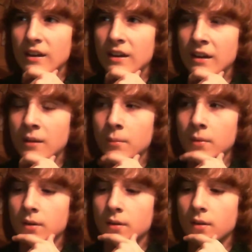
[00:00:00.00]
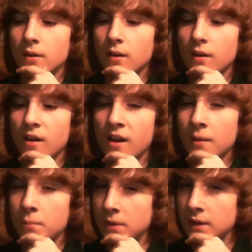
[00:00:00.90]
am
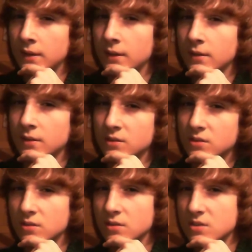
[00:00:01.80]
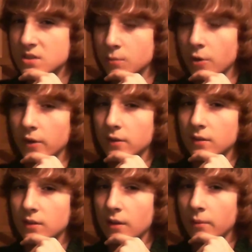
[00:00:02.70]
I being smart?
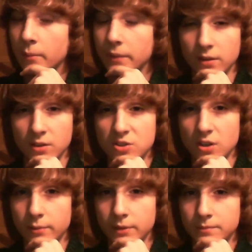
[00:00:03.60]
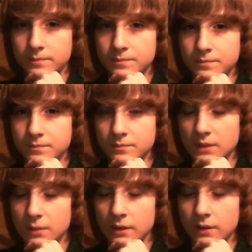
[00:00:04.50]
Am I being legitimate?
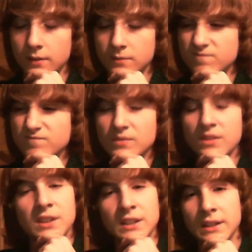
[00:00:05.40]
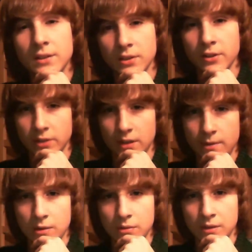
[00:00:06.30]
Am I thinking clearly
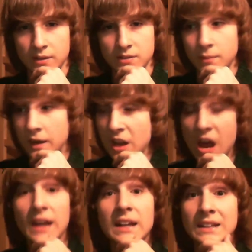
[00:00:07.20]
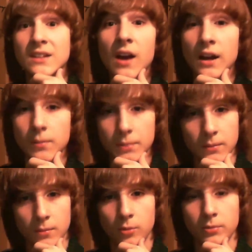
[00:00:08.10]
about things? Am I not getting caught up in
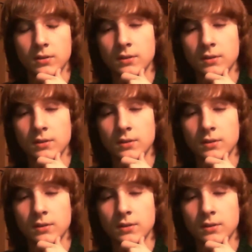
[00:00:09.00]
the moment,